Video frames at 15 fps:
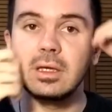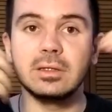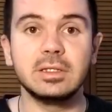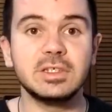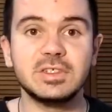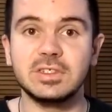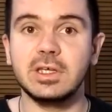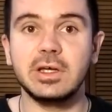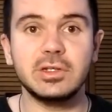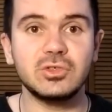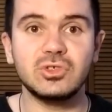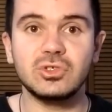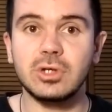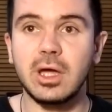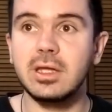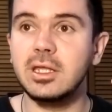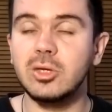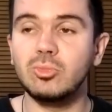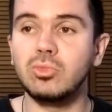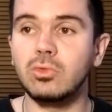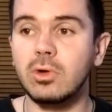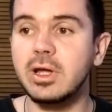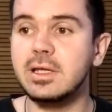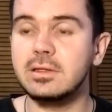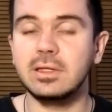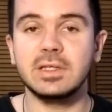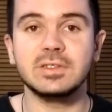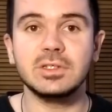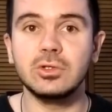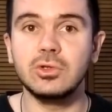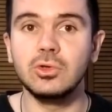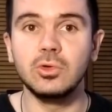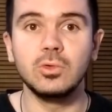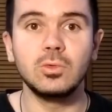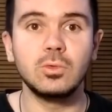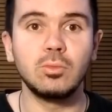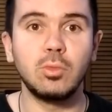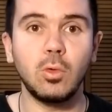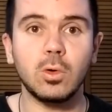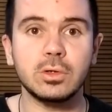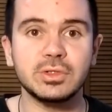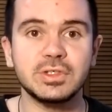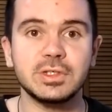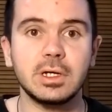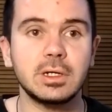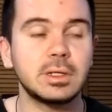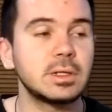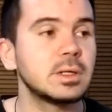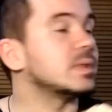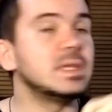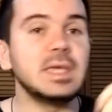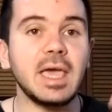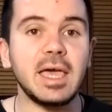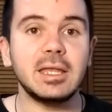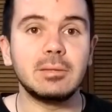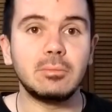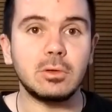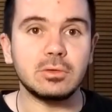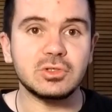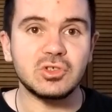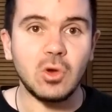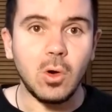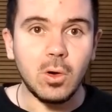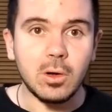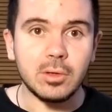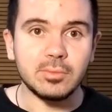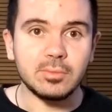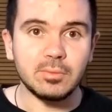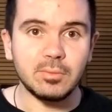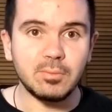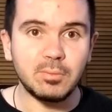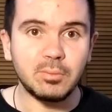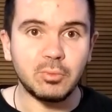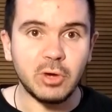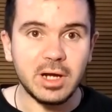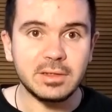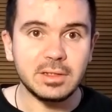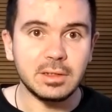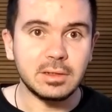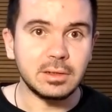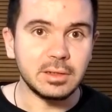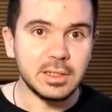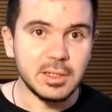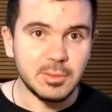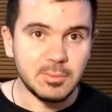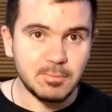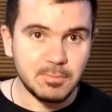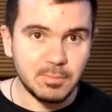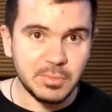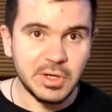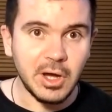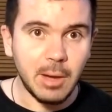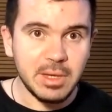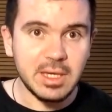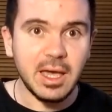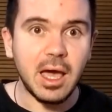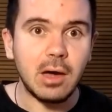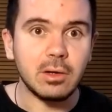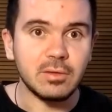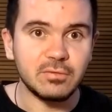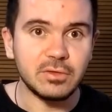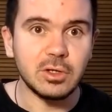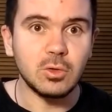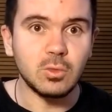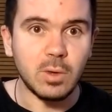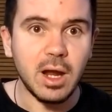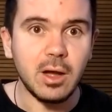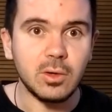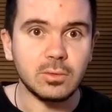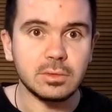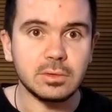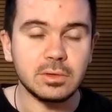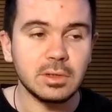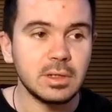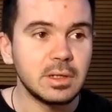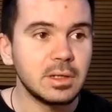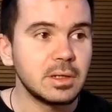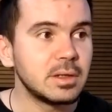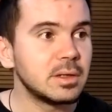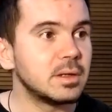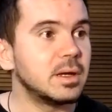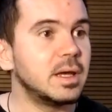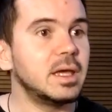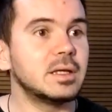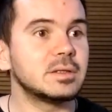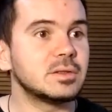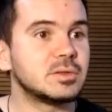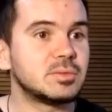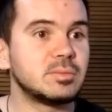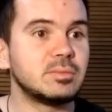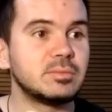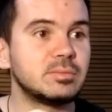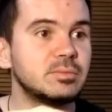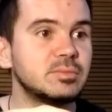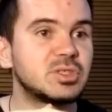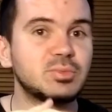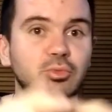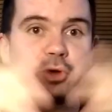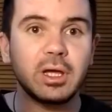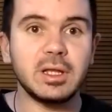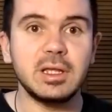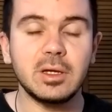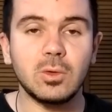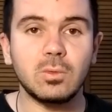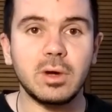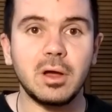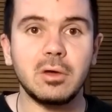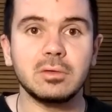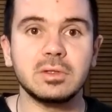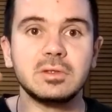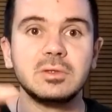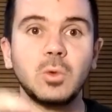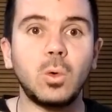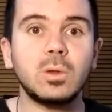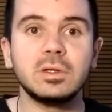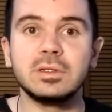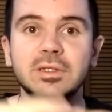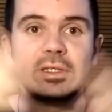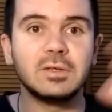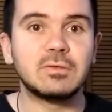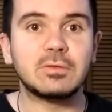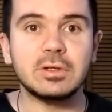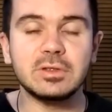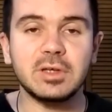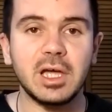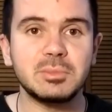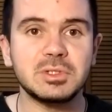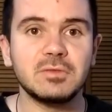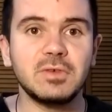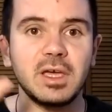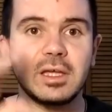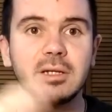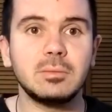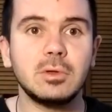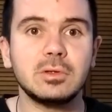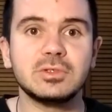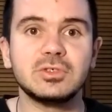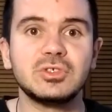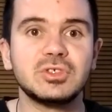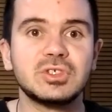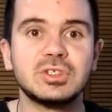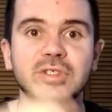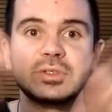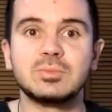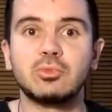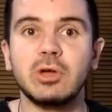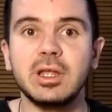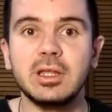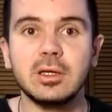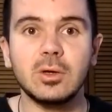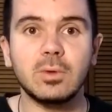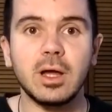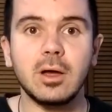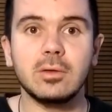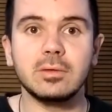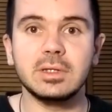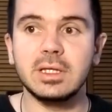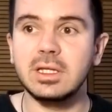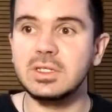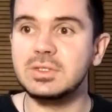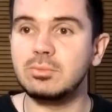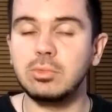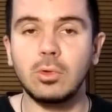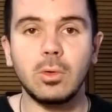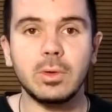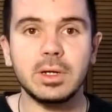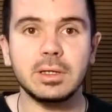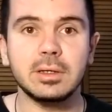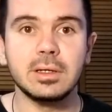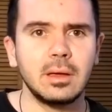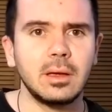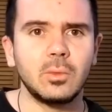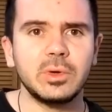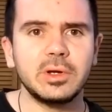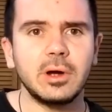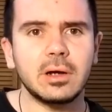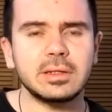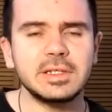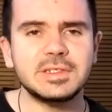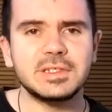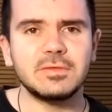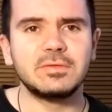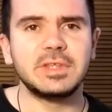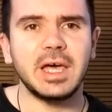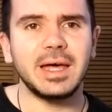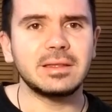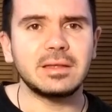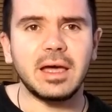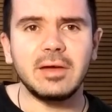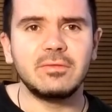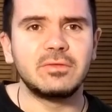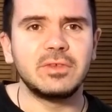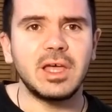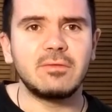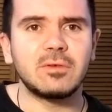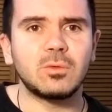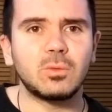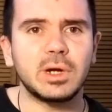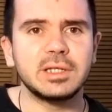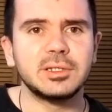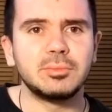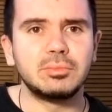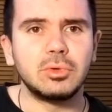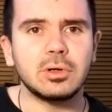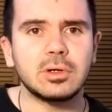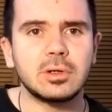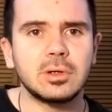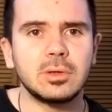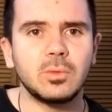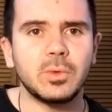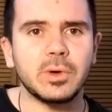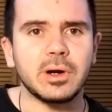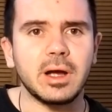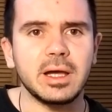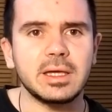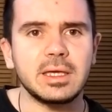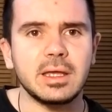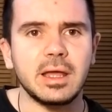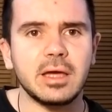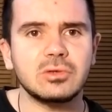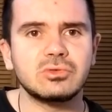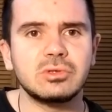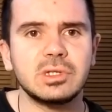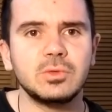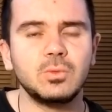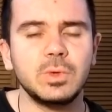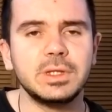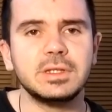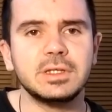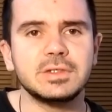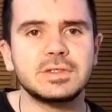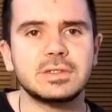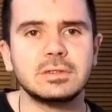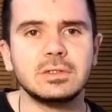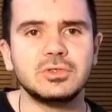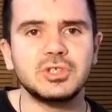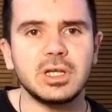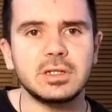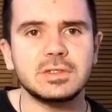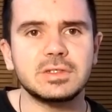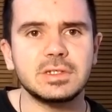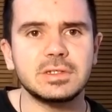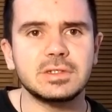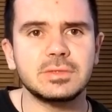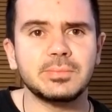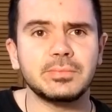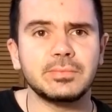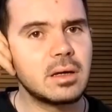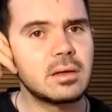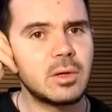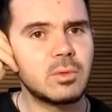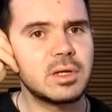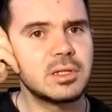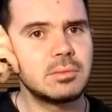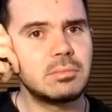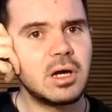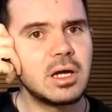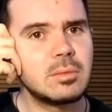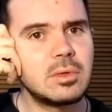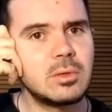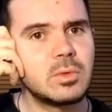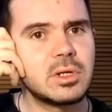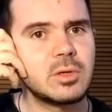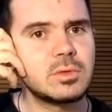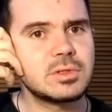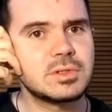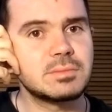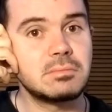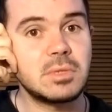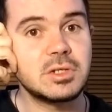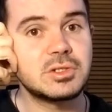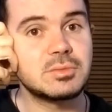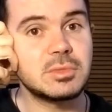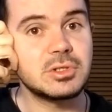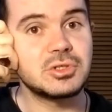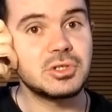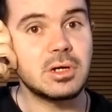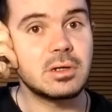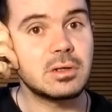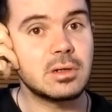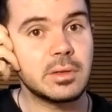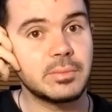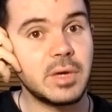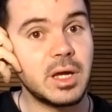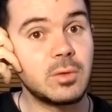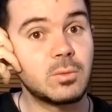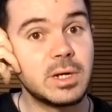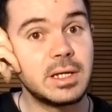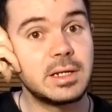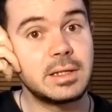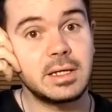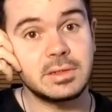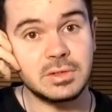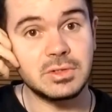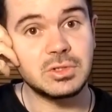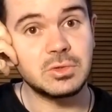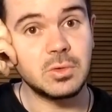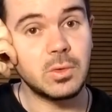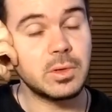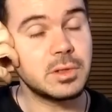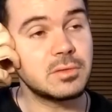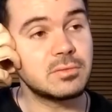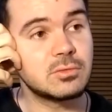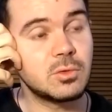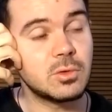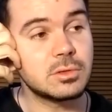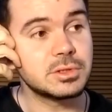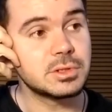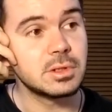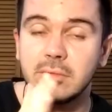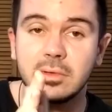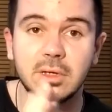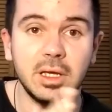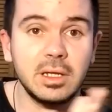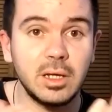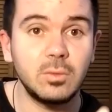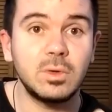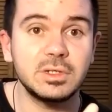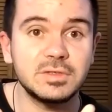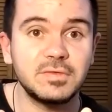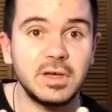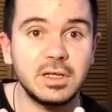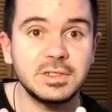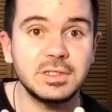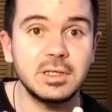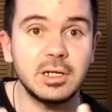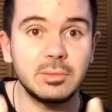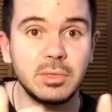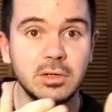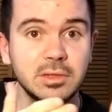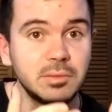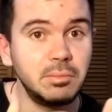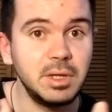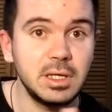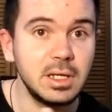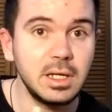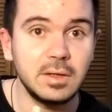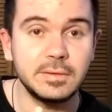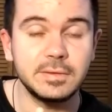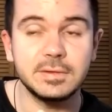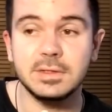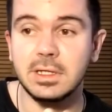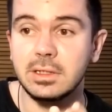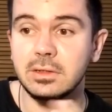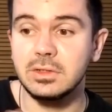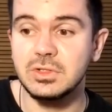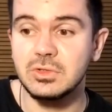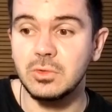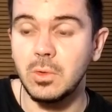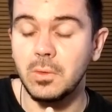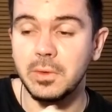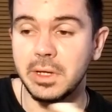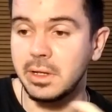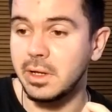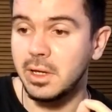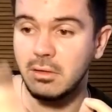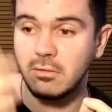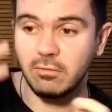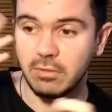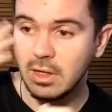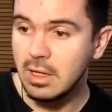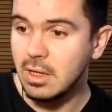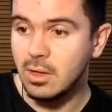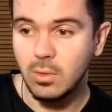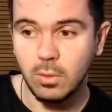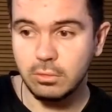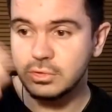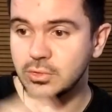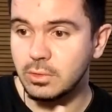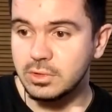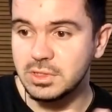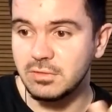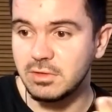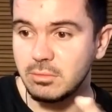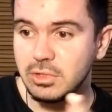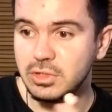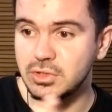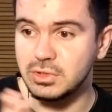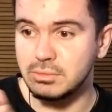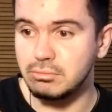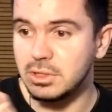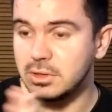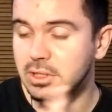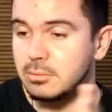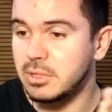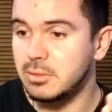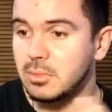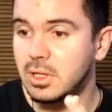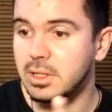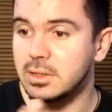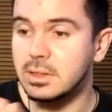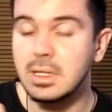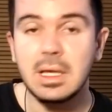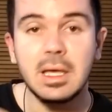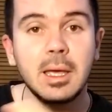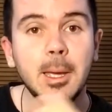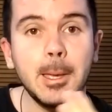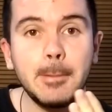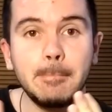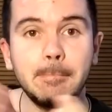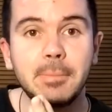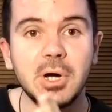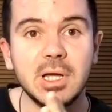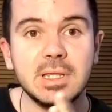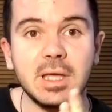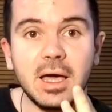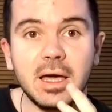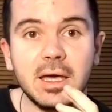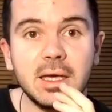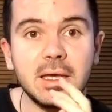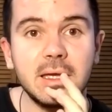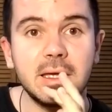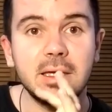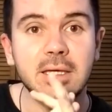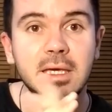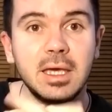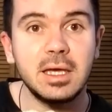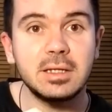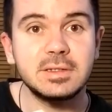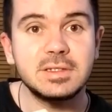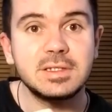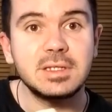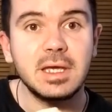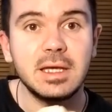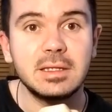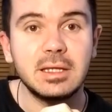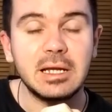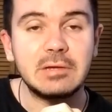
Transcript: the sun shining bright as a newborn sun. The animals are practically coming out of the ground and spreading around, all the different types of animals just spreading around and exploring. Regardless of that, I've never read a book where I can actually witness the Genesis. I read the Bible when I was much, much younger. I read it as a story, of course, and I was fascinated about the beginnings and the story, and I have all sorts of images built in my mind. But I can't say that